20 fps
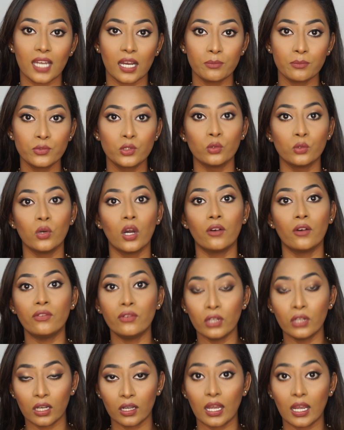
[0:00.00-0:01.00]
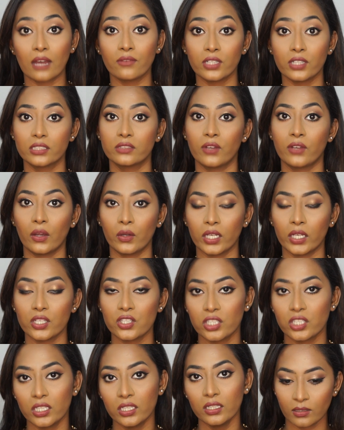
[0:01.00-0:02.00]
up to a fuller coverage
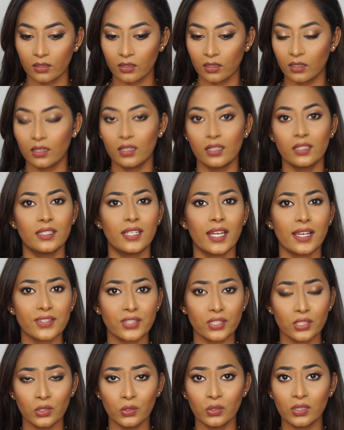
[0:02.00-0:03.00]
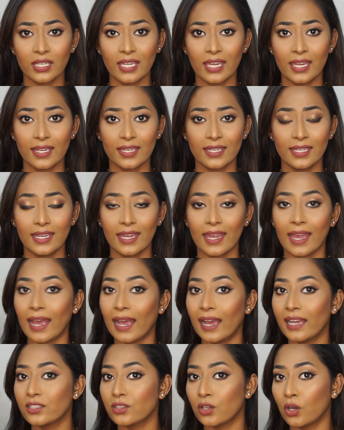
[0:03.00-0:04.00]
foundation. Doesn't look cakey
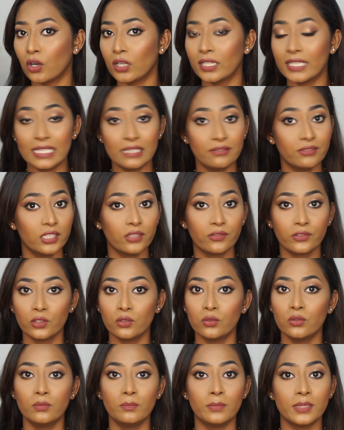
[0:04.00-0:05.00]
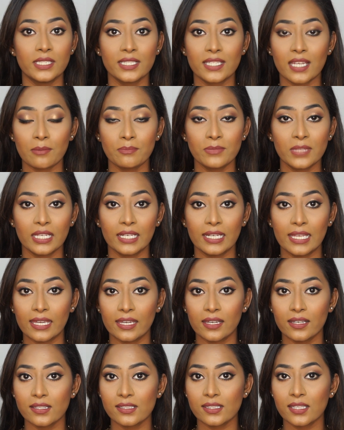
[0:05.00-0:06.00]
at all. Even if you build up the
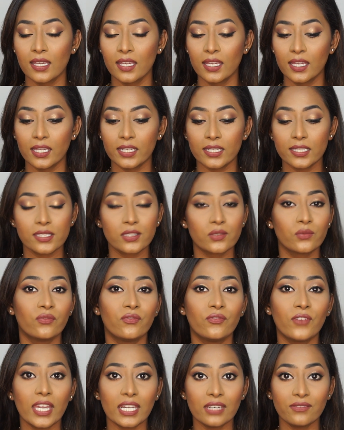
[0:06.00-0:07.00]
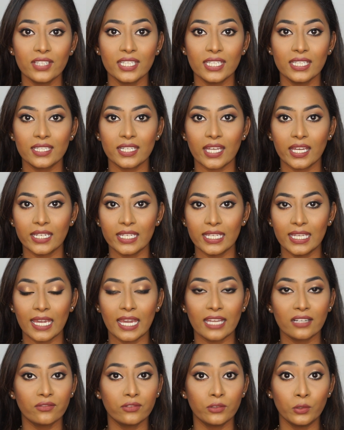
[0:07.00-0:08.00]
layers, it is very runny
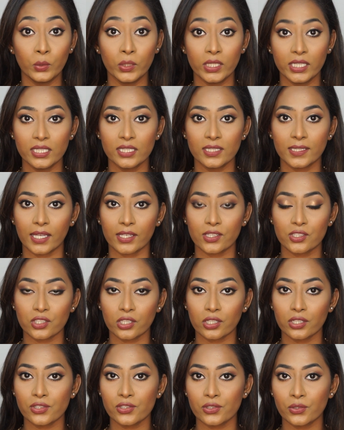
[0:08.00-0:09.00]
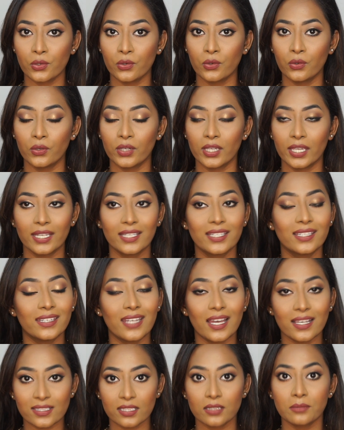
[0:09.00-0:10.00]
and fluid in texture, so it
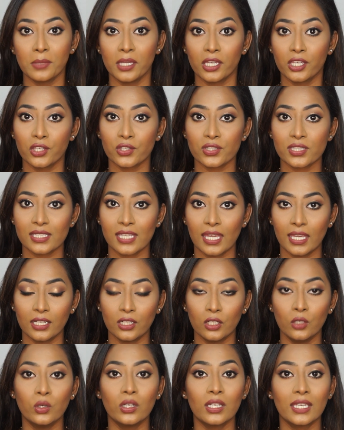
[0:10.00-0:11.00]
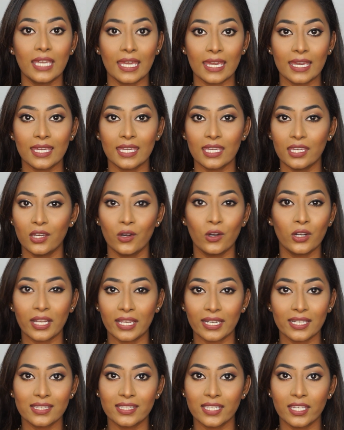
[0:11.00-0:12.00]
doesn't make your skin look cakey or
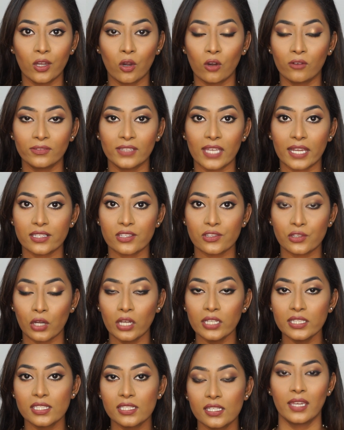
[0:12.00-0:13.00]
anything of that sort.